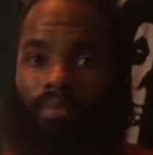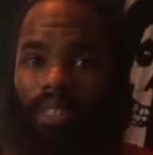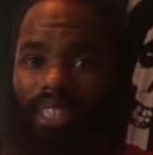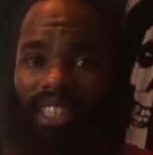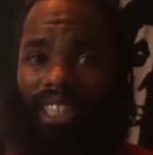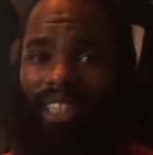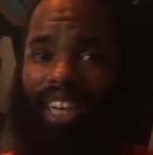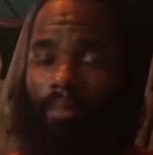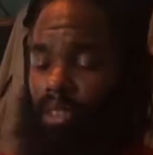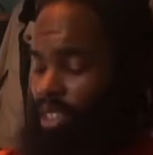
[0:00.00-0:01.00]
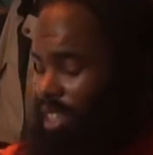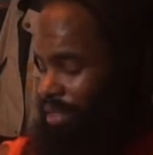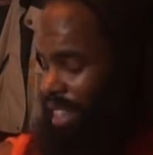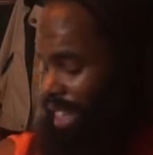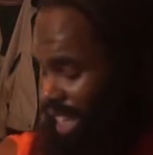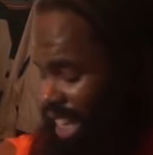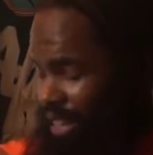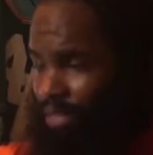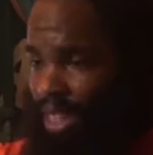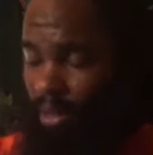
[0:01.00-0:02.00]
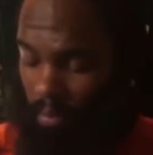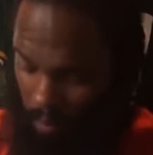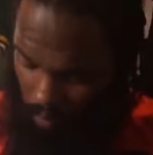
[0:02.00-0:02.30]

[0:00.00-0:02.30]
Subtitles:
Because anytime you're lifting heavy,